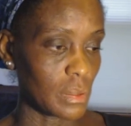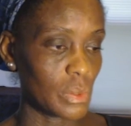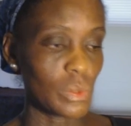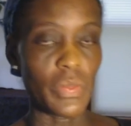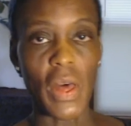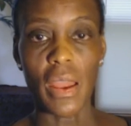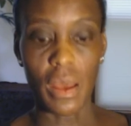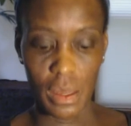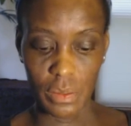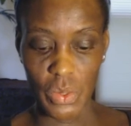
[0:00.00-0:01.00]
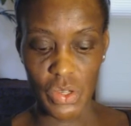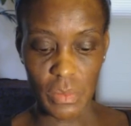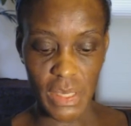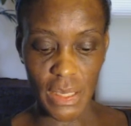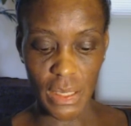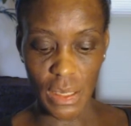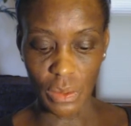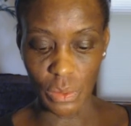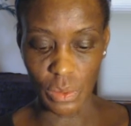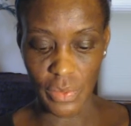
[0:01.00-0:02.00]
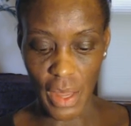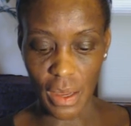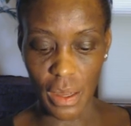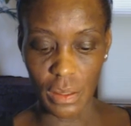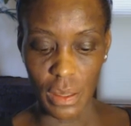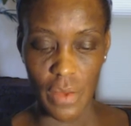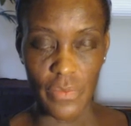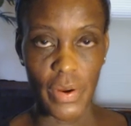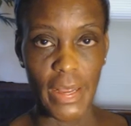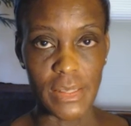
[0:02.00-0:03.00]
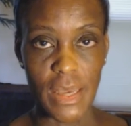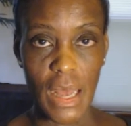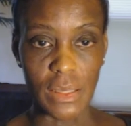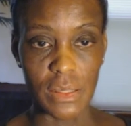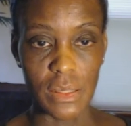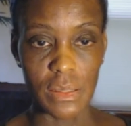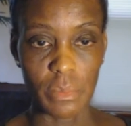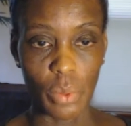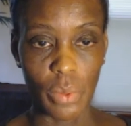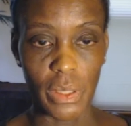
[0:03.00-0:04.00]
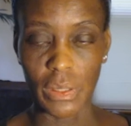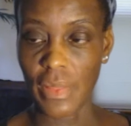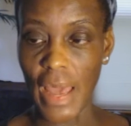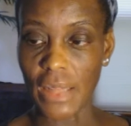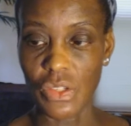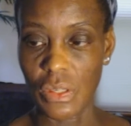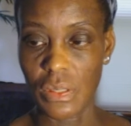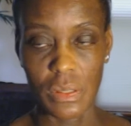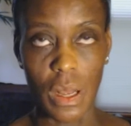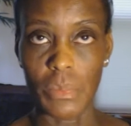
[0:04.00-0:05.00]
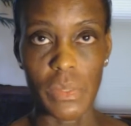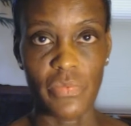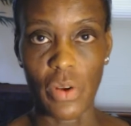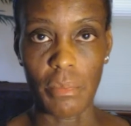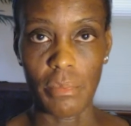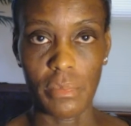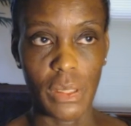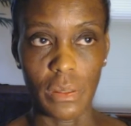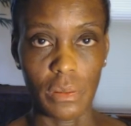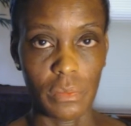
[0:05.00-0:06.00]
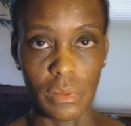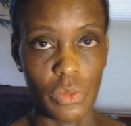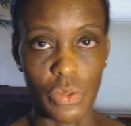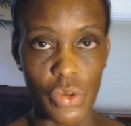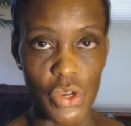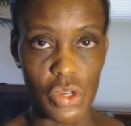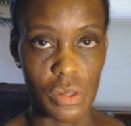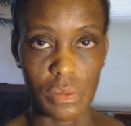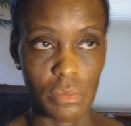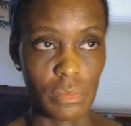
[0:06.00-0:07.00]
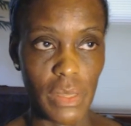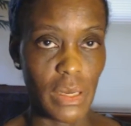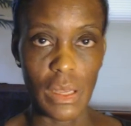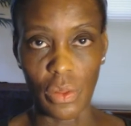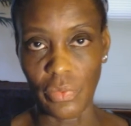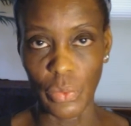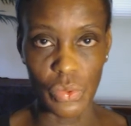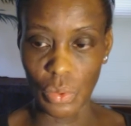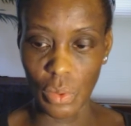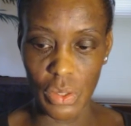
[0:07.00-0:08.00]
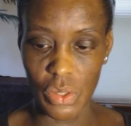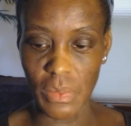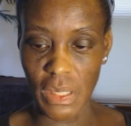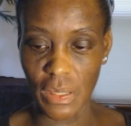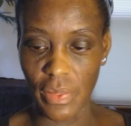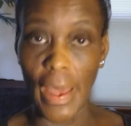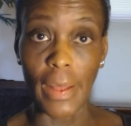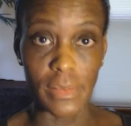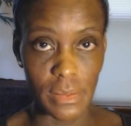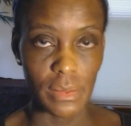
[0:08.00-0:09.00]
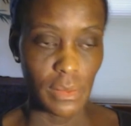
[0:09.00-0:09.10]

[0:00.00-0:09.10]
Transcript: Glutathione, which I'm taking L-glutathione for antioxidant support. That just comes from, nutrition, any health food store. So I'm taking that.